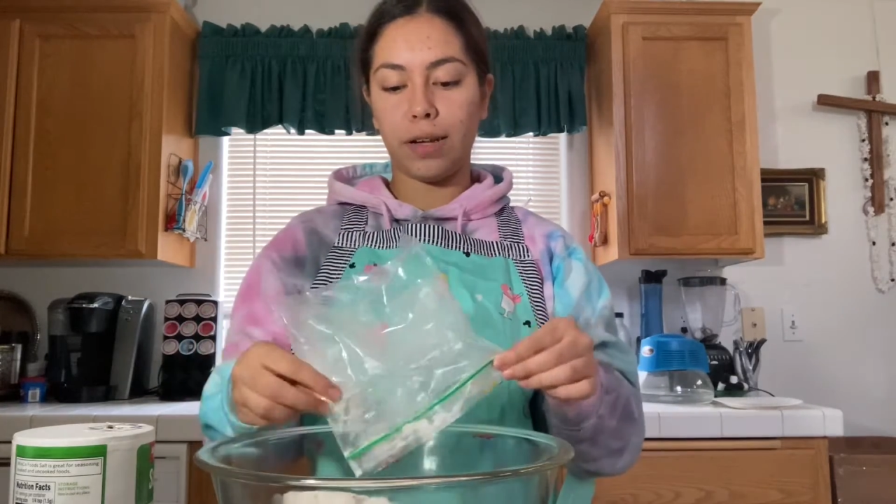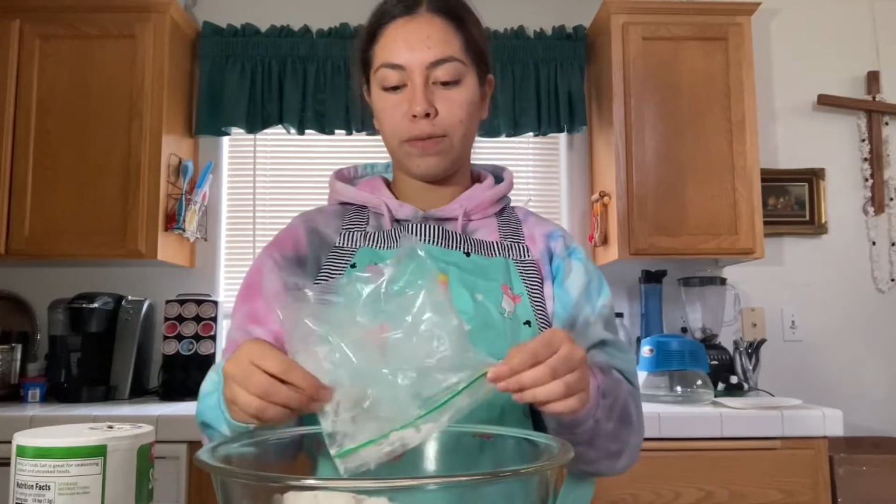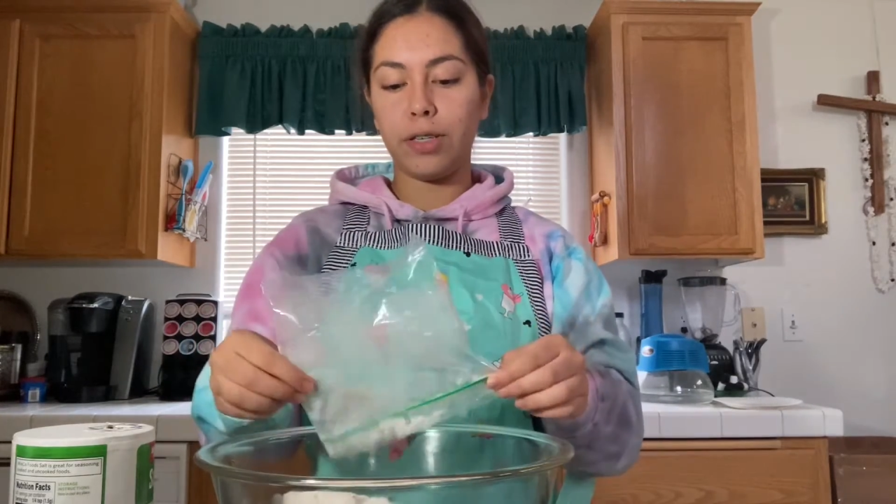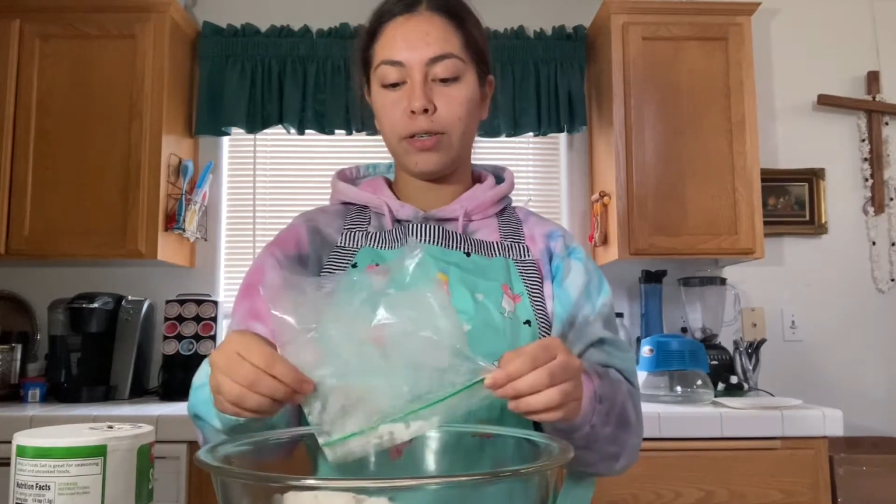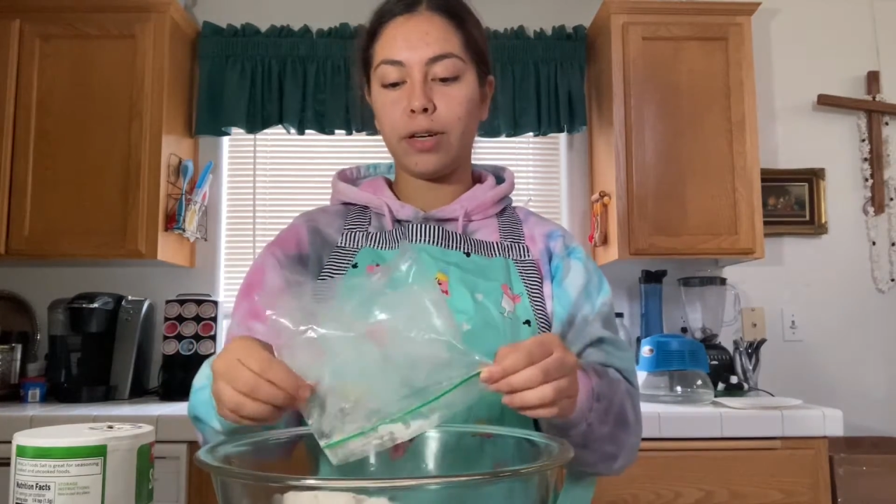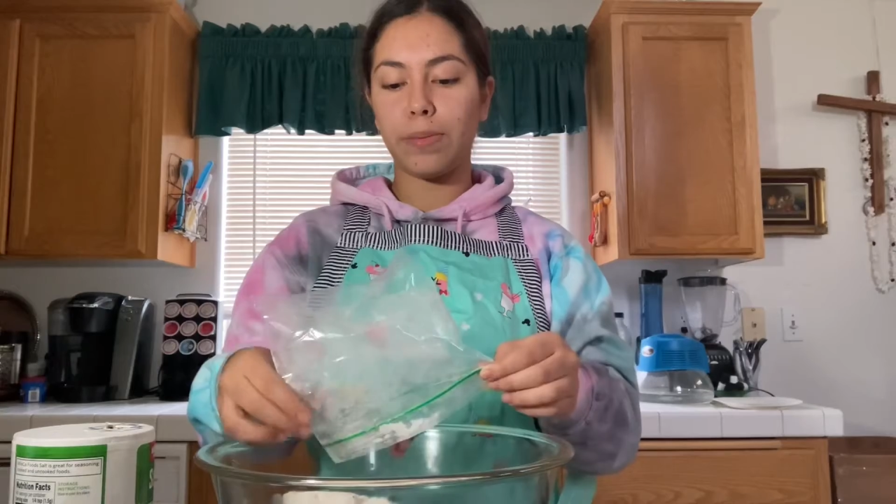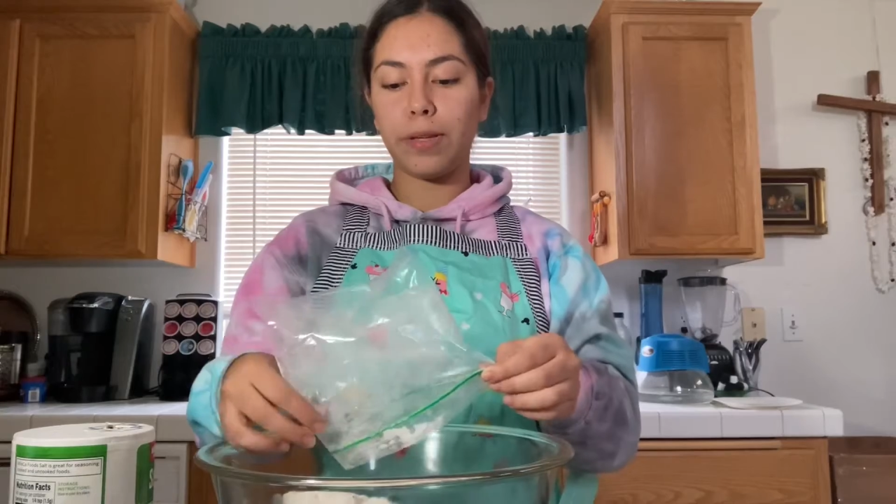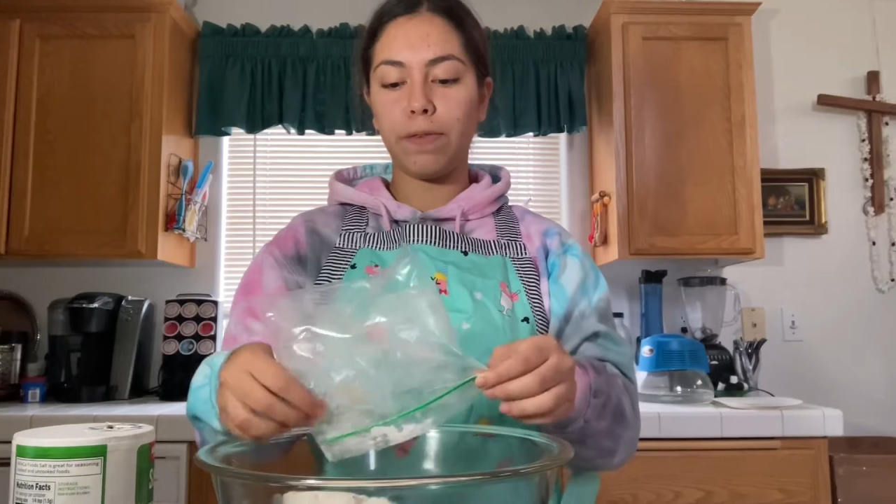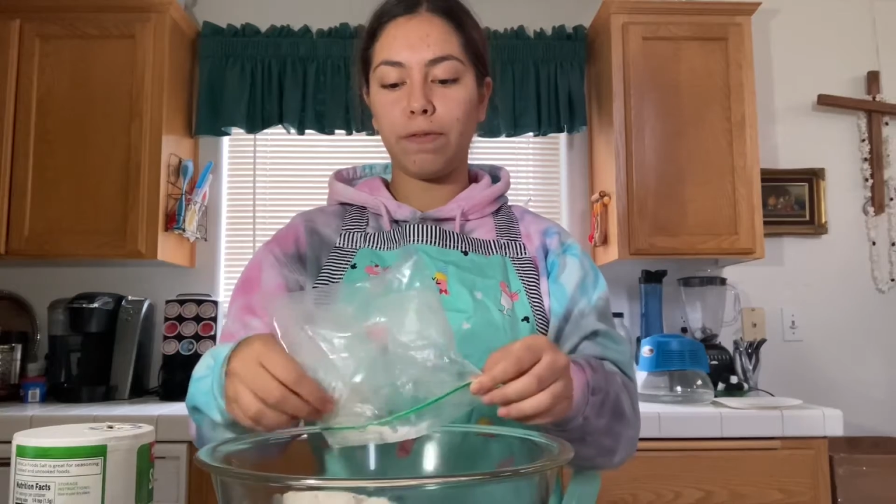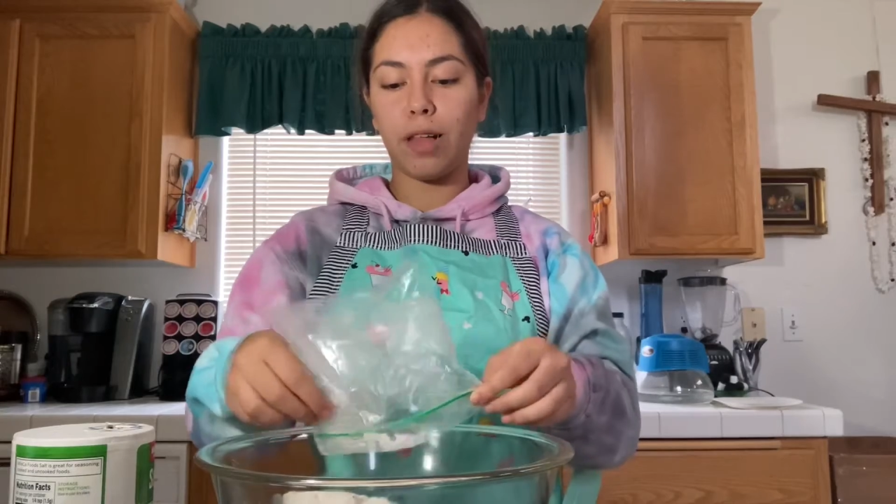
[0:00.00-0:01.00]
I have 2 cups
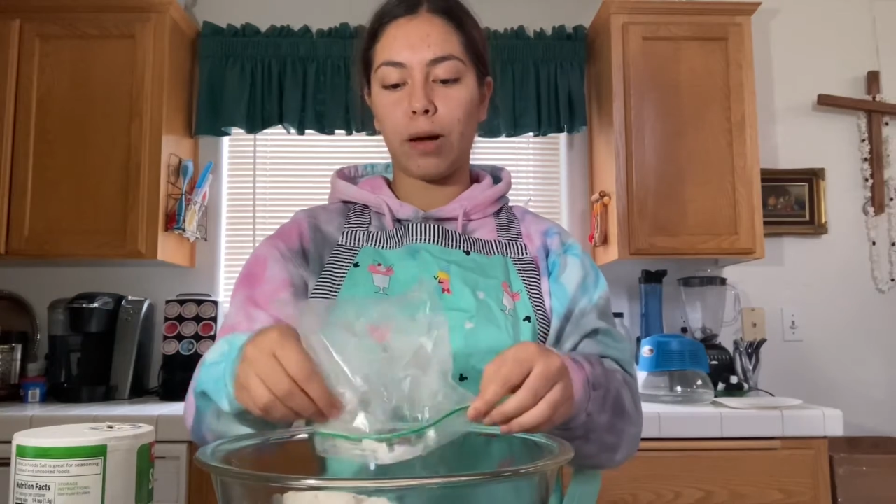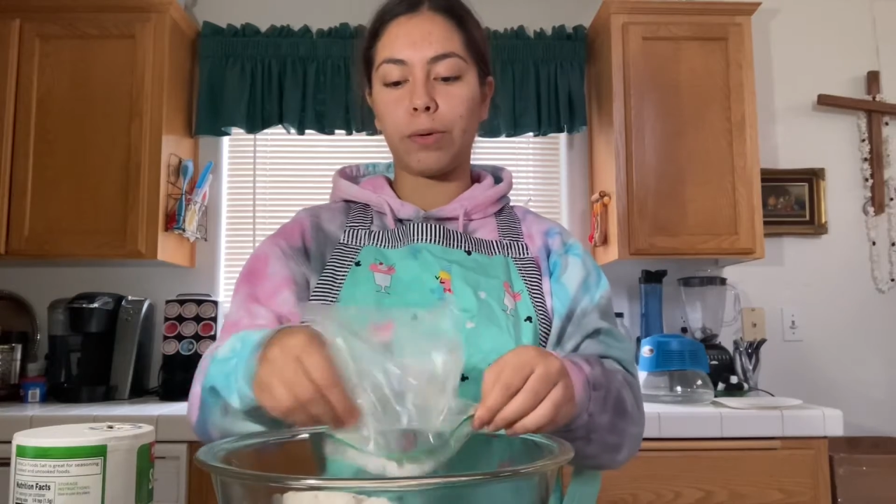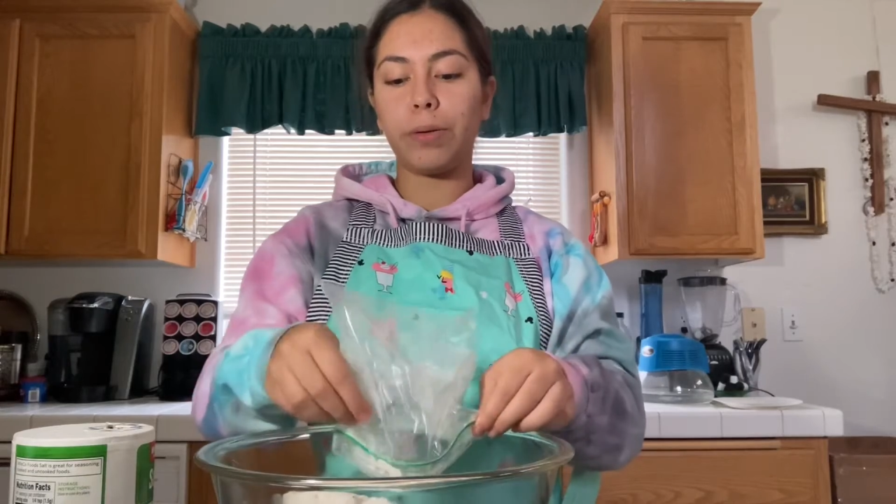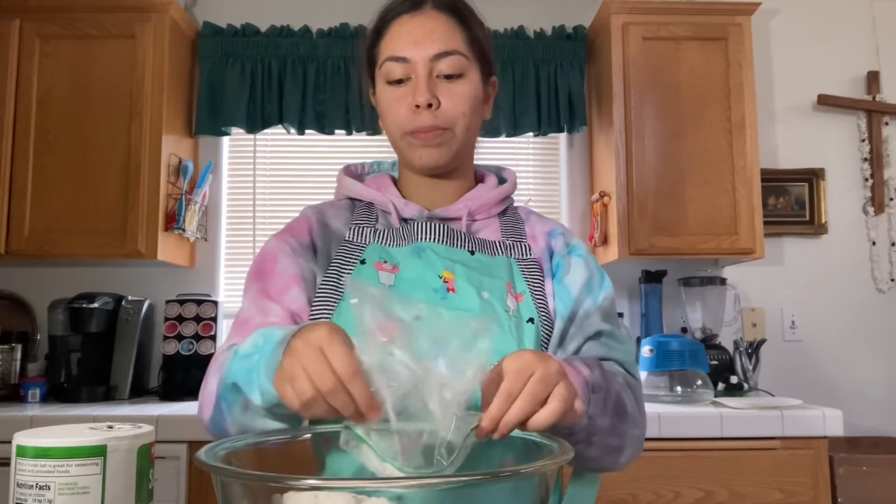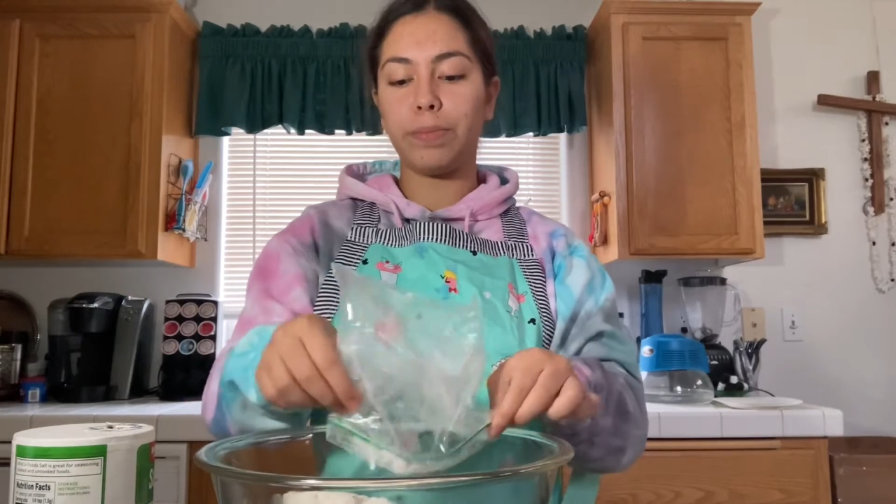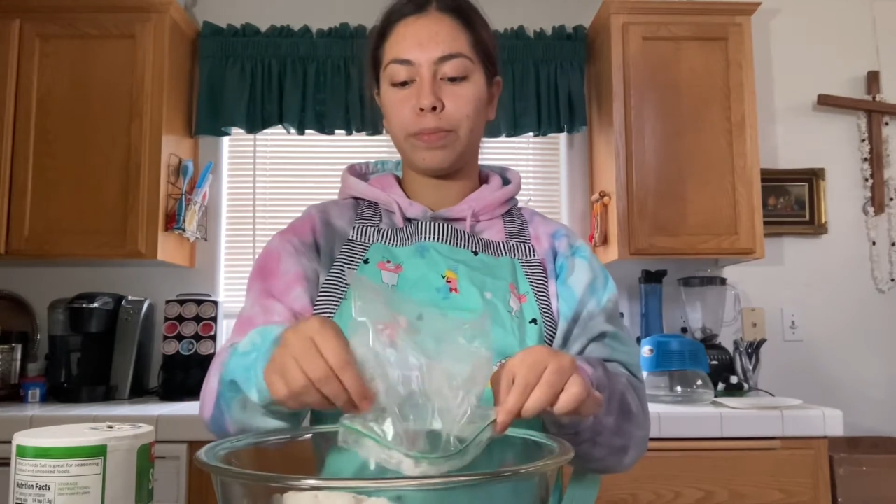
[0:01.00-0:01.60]
of flour, and